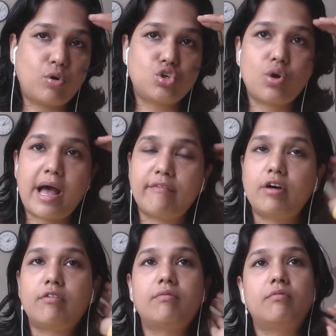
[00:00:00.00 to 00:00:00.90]
you have a
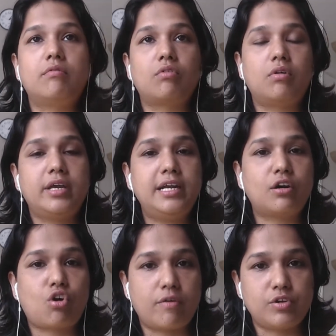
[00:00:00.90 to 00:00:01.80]
heated
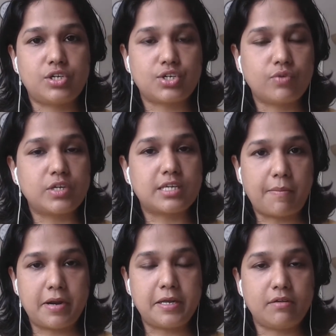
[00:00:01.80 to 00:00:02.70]
conversation with
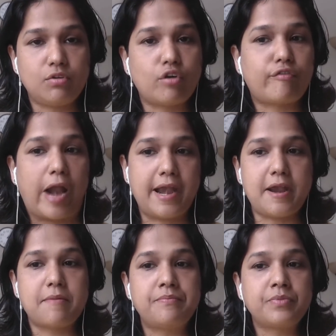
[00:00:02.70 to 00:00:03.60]
somebody, your friend.
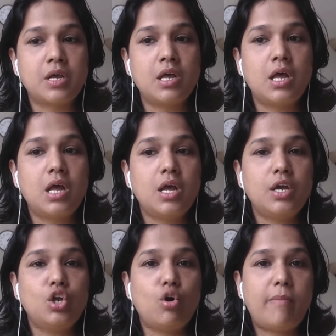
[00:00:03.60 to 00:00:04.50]

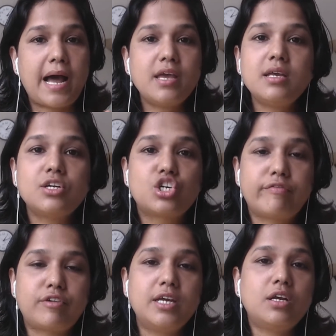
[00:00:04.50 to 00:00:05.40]
By
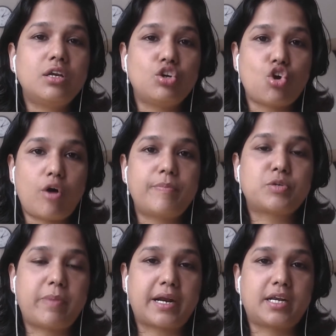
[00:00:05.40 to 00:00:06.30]
shifting your
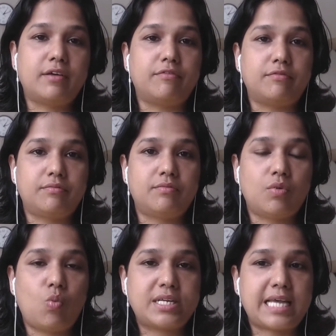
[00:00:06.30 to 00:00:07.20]
perspective,
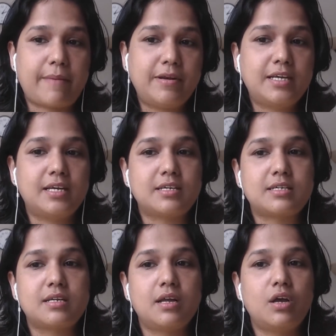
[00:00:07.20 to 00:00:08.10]
what's happening is
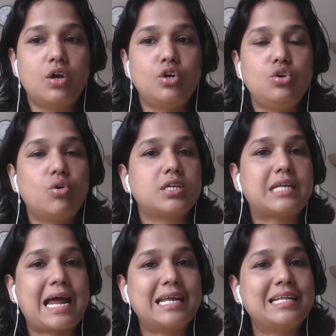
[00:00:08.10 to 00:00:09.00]
you are
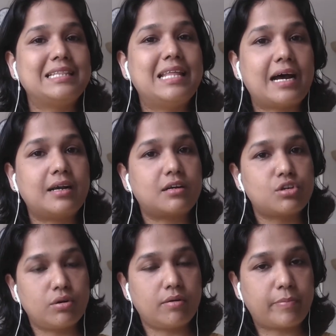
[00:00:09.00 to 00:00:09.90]
standing in that
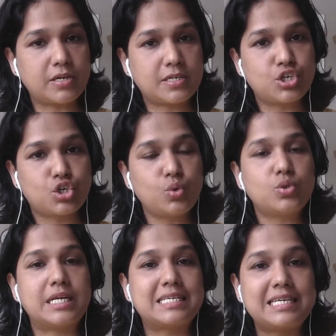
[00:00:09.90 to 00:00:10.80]
person's shoes
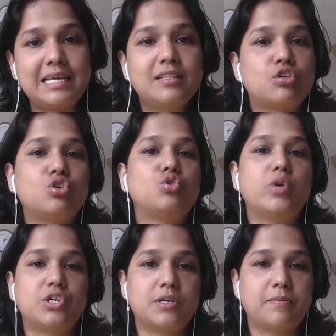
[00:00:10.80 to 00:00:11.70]
and seeing the situation.